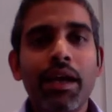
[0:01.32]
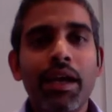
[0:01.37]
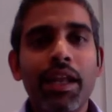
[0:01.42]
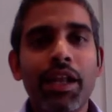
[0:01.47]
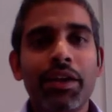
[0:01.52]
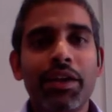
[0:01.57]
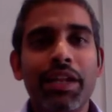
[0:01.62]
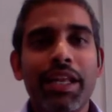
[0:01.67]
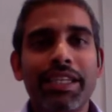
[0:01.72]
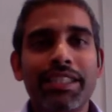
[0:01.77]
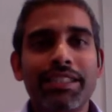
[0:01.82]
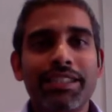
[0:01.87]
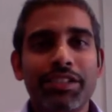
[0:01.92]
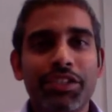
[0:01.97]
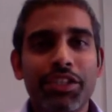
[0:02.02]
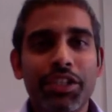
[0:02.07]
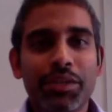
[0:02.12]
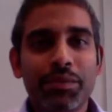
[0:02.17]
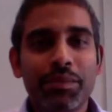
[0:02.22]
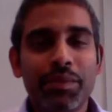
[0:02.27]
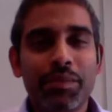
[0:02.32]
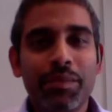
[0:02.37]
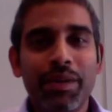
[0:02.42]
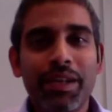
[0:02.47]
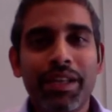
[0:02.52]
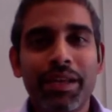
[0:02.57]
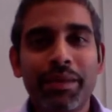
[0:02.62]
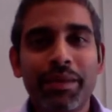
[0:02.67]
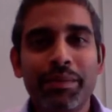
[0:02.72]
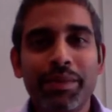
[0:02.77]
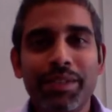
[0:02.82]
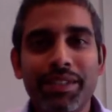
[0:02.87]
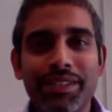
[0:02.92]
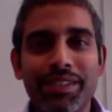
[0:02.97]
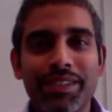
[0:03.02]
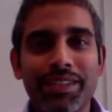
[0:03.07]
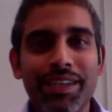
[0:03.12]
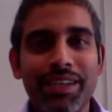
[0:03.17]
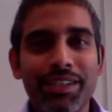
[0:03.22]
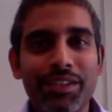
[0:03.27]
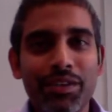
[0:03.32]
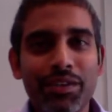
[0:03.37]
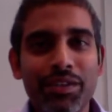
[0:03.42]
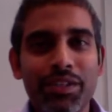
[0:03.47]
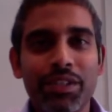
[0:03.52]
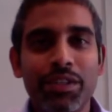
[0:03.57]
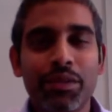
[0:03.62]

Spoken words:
Hello, ladies and gentlemen. My name is Dr.